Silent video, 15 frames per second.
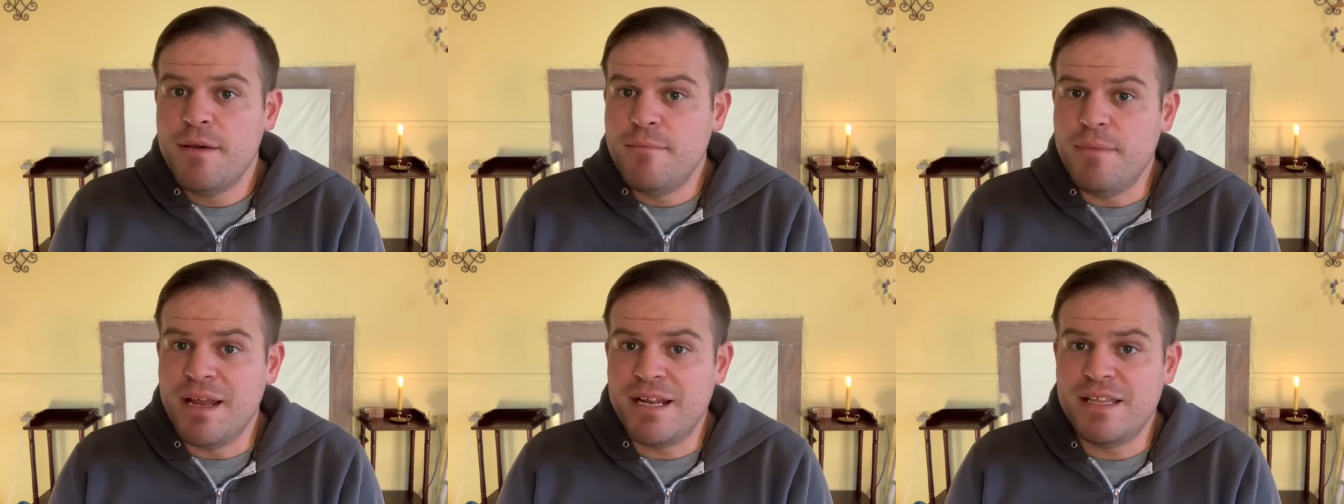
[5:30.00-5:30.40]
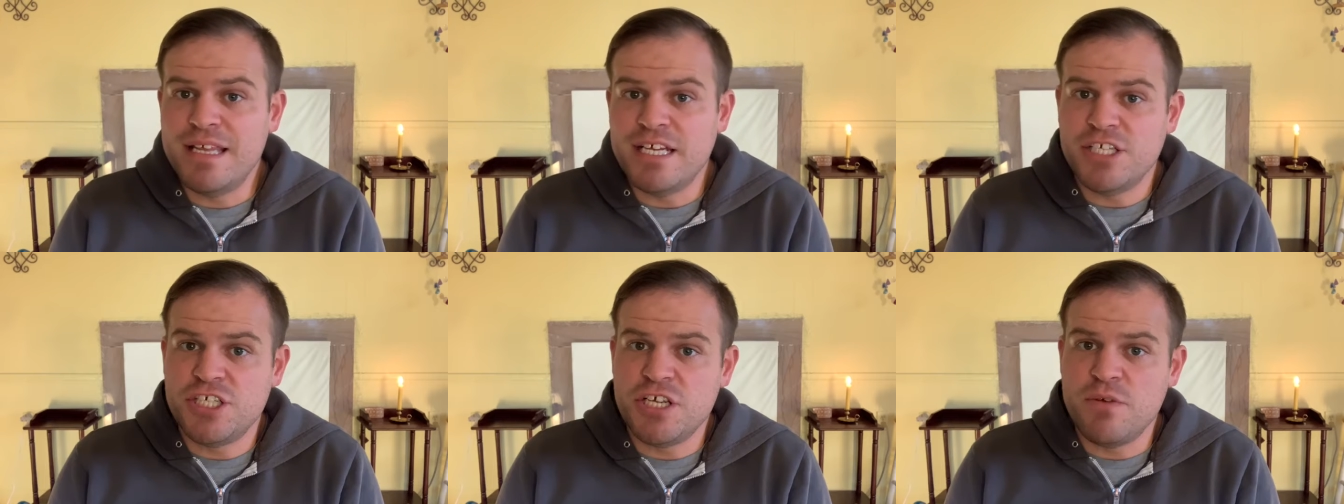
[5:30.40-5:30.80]
meant
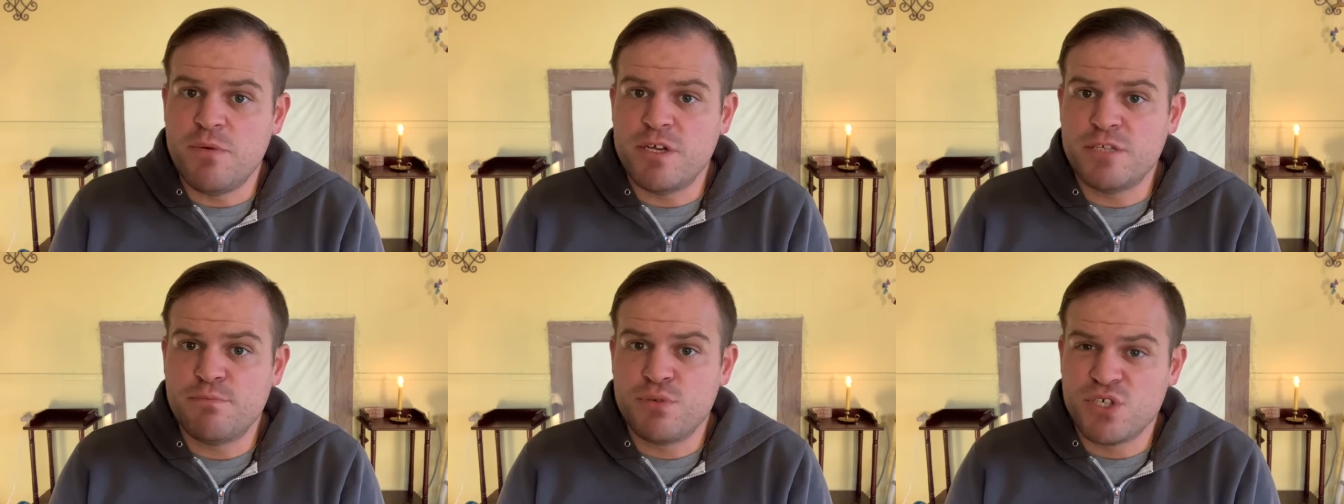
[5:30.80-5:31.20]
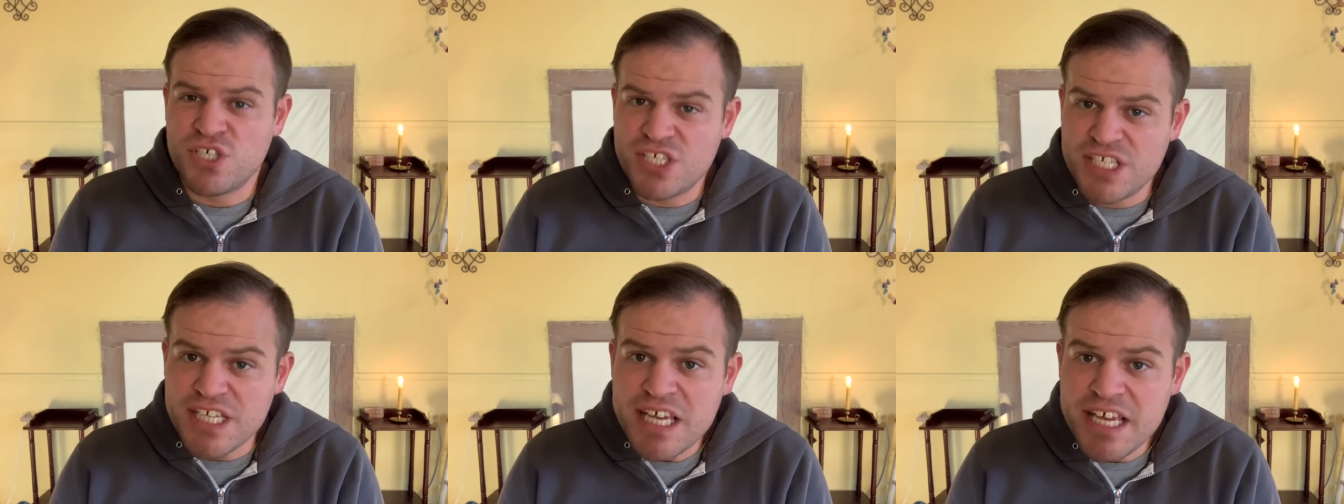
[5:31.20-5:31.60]
that she was
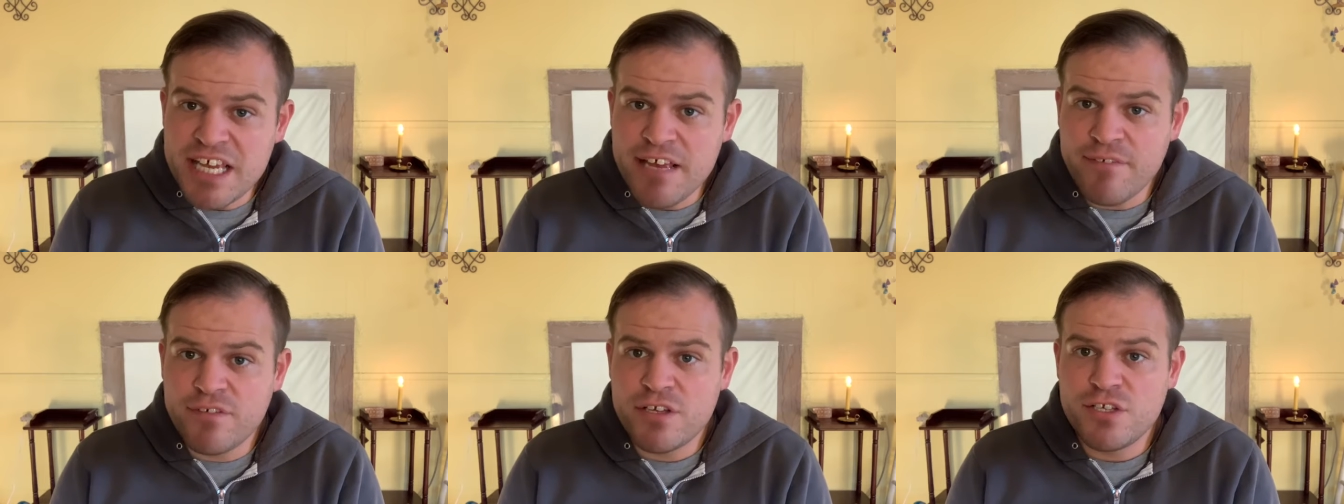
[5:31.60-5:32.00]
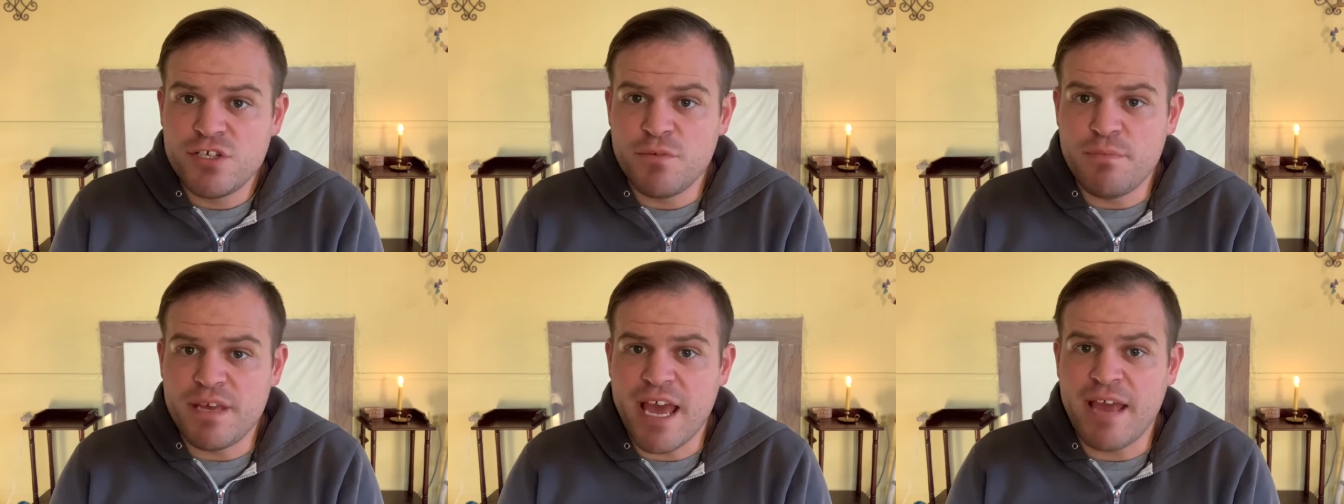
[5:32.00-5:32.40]
perceived
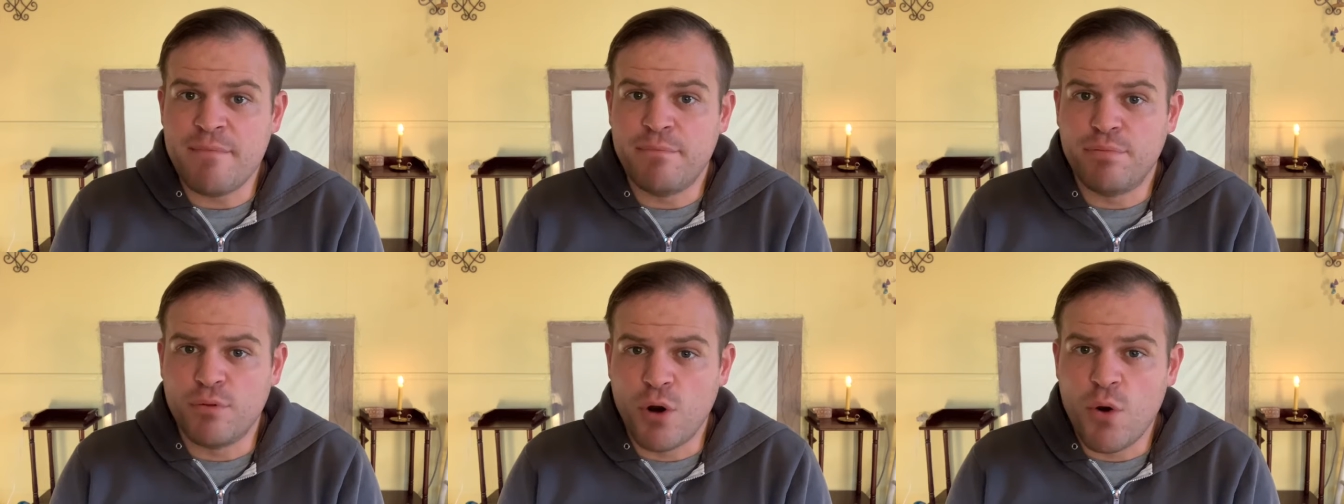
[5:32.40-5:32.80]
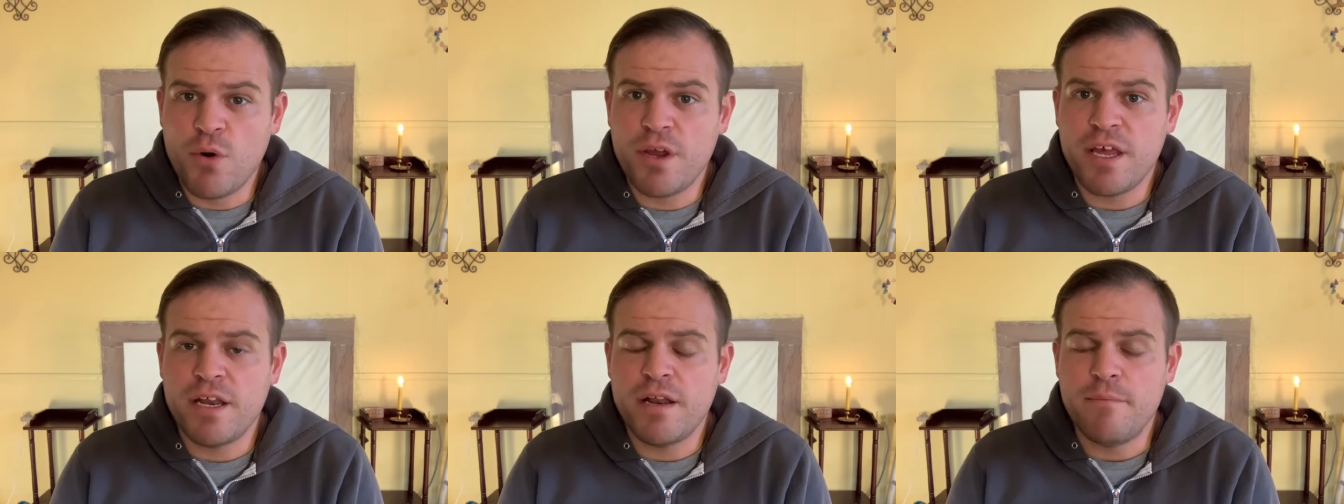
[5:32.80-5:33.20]
to be a
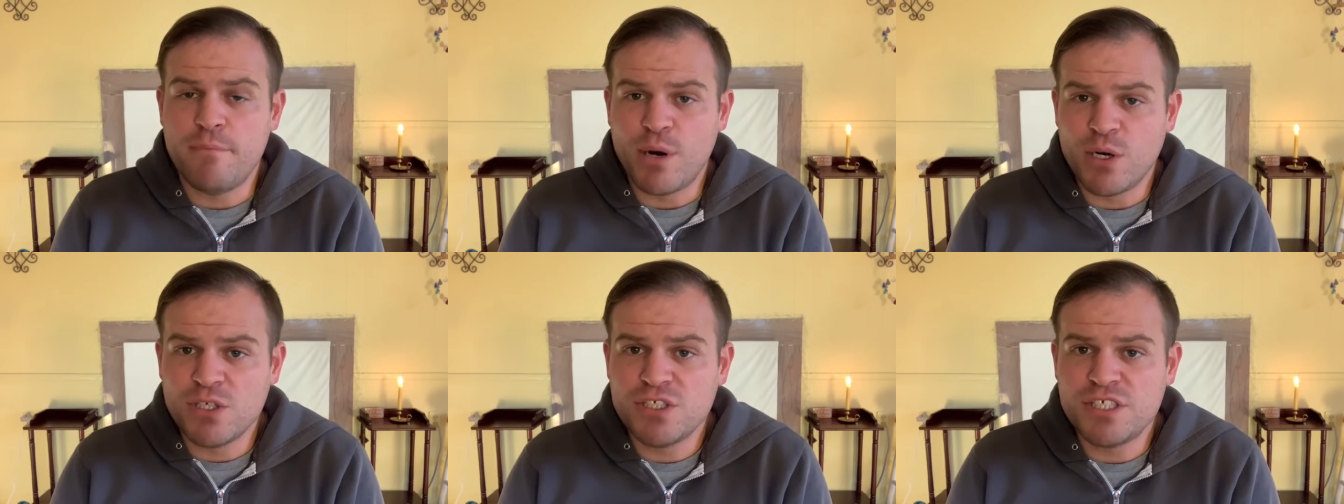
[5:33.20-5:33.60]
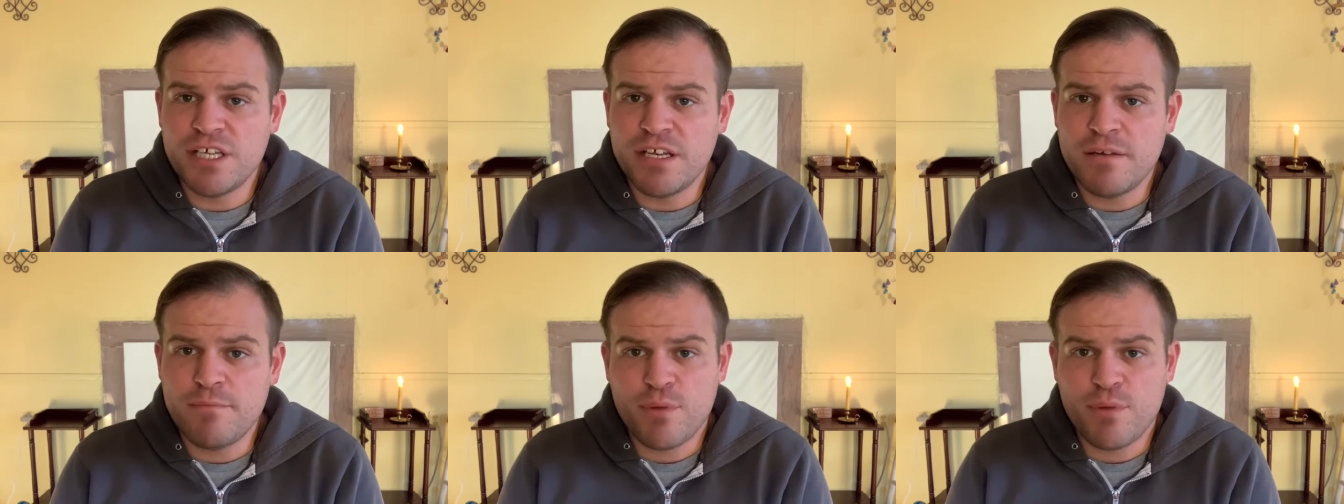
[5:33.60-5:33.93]
broken person,